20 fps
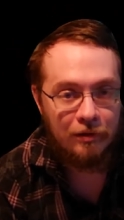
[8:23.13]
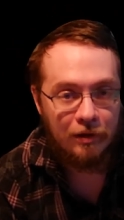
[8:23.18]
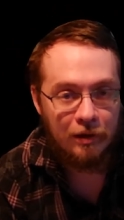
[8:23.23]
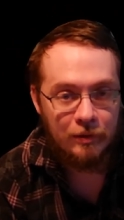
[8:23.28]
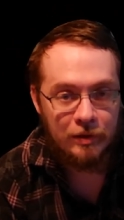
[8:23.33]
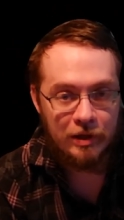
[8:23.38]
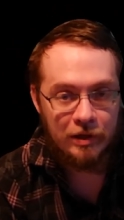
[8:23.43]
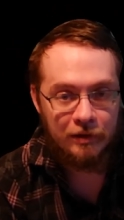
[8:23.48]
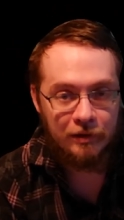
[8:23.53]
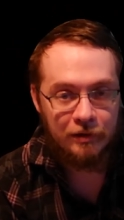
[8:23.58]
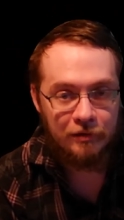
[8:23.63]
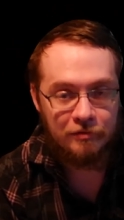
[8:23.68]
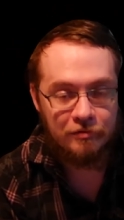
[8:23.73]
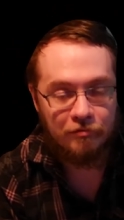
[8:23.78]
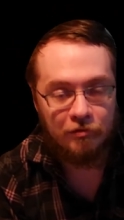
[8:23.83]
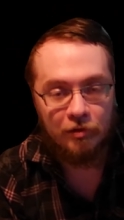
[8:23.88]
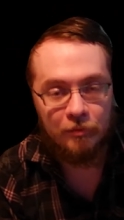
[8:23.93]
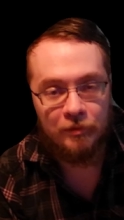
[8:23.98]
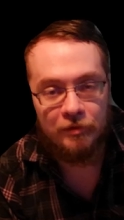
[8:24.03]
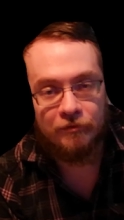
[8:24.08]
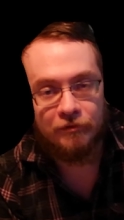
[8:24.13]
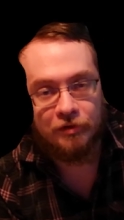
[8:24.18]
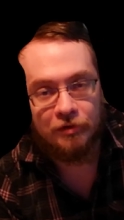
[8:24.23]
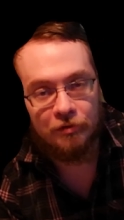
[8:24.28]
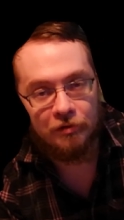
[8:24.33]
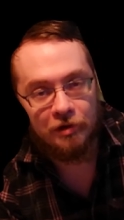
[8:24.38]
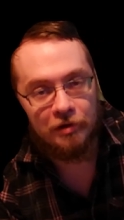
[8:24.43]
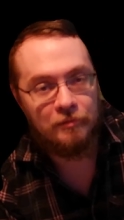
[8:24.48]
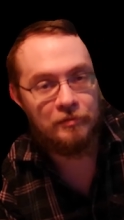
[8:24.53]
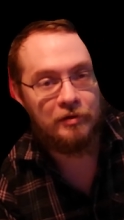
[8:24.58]
not like streaming video
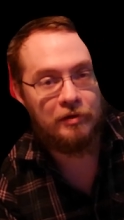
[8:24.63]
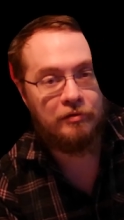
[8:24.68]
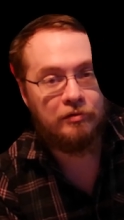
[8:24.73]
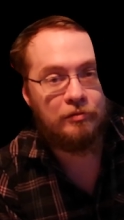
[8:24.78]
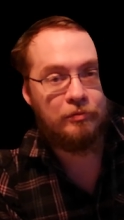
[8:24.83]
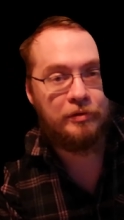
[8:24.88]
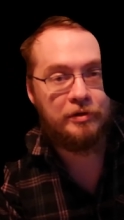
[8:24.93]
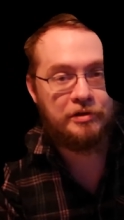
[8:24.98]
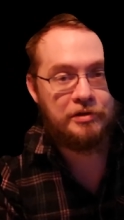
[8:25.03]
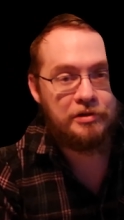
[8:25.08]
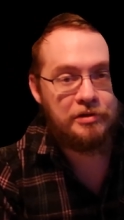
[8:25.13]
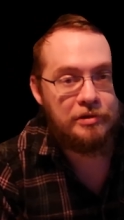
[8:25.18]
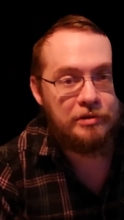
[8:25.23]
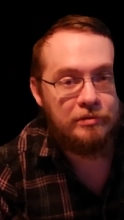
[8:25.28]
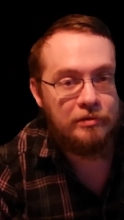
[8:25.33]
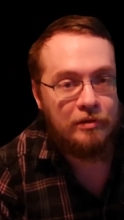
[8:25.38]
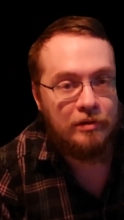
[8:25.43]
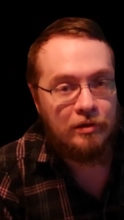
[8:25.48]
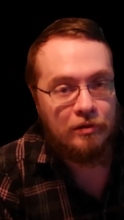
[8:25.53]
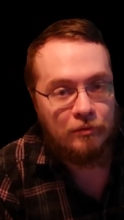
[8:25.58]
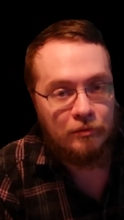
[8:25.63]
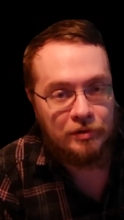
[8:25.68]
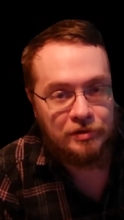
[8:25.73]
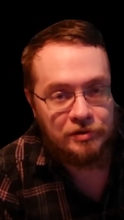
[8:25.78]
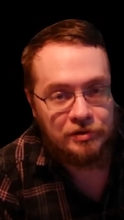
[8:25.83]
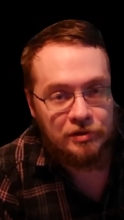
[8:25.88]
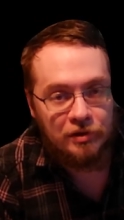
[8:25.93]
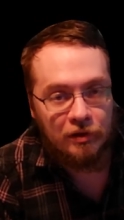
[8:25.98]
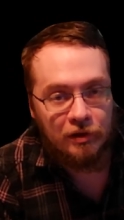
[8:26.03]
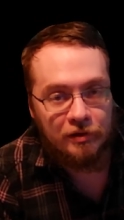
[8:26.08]
games on Twitch which
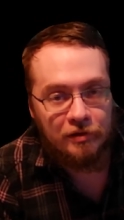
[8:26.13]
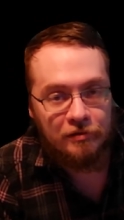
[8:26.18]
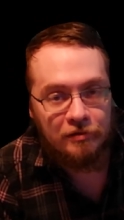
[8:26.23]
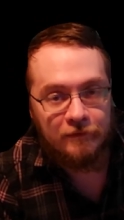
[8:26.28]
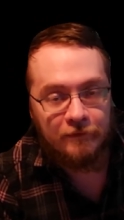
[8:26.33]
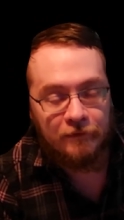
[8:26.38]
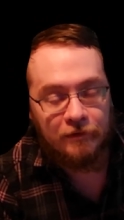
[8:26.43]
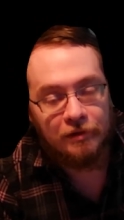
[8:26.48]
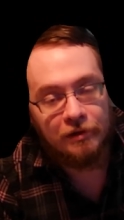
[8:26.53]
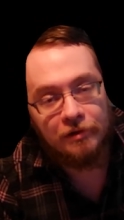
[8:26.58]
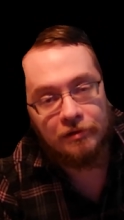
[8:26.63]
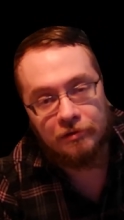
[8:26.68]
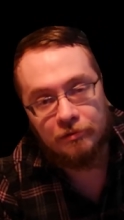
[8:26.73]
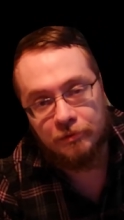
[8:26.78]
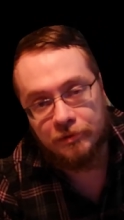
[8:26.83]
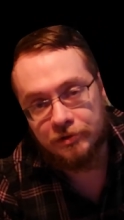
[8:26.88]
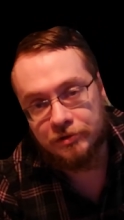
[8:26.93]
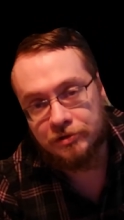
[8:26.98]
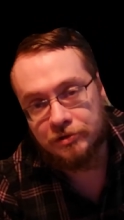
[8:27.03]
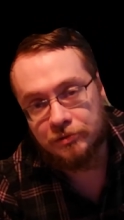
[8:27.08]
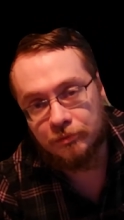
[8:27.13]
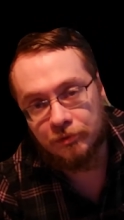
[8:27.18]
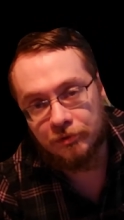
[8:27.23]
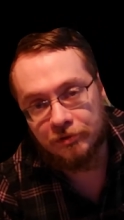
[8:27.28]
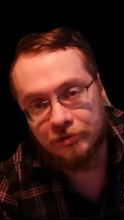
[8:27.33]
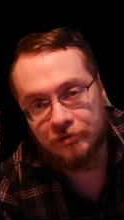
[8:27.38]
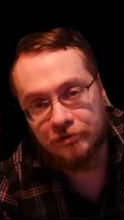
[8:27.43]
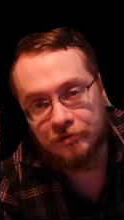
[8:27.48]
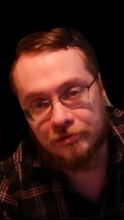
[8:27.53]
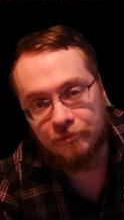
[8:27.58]
you know I used to think that Twitch
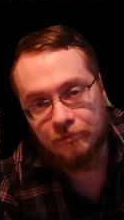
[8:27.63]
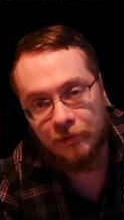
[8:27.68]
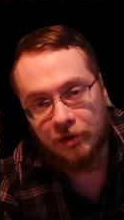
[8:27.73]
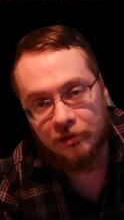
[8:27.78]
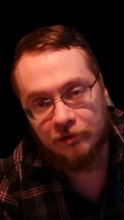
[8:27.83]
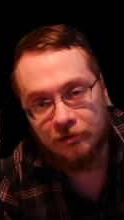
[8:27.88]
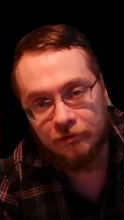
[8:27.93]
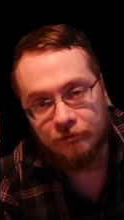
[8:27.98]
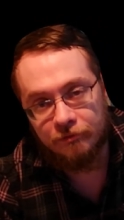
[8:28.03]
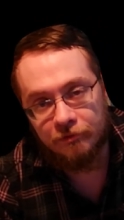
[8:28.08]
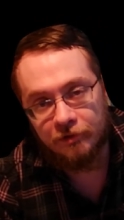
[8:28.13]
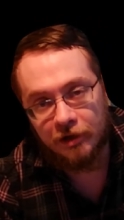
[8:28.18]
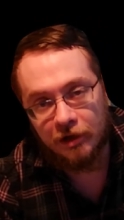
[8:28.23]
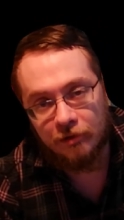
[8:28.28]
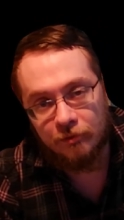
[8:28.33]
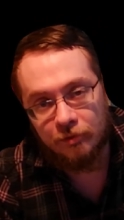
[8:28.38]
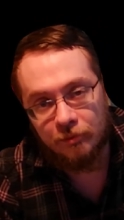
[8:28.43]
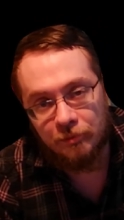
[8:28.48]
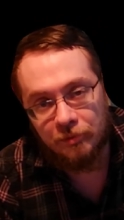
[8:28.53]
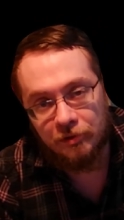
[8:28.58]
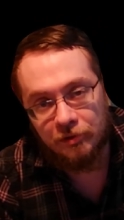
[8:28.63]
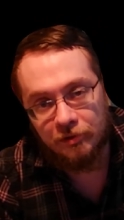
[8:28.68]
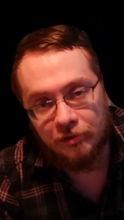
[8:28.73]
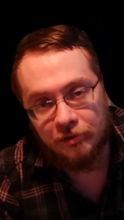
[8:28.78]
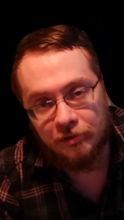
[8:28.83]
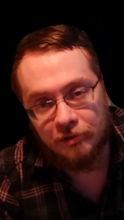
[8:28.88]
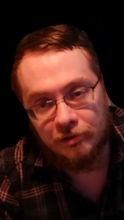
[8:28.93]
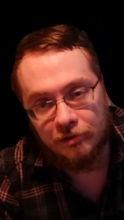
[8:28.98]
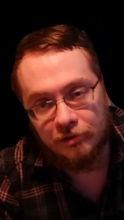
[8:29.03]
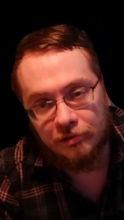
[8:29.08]
was mainly for gaming, but
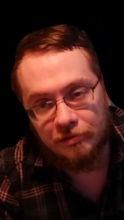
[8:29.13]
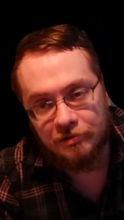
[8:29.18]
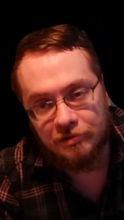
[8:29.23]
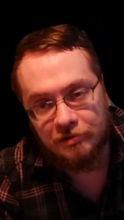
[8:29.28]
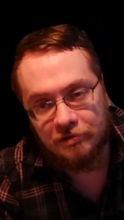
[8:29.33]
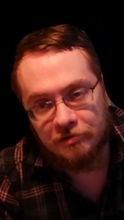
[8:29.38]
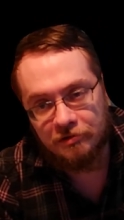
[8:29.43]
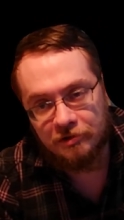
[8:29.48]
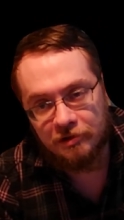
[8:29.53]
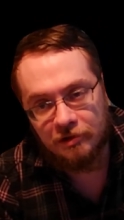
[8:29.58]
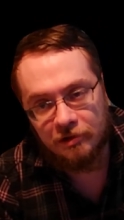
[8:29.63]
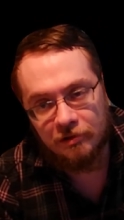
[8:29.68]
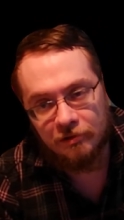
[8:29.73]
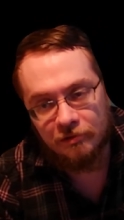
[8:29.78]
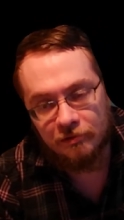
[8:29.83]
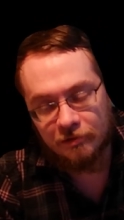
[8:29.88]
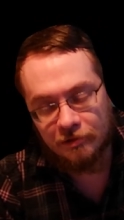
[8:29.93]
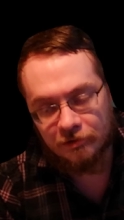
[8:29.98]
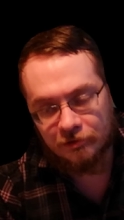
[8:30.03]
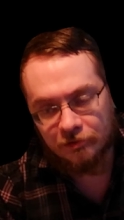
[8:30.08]
you know just seeing this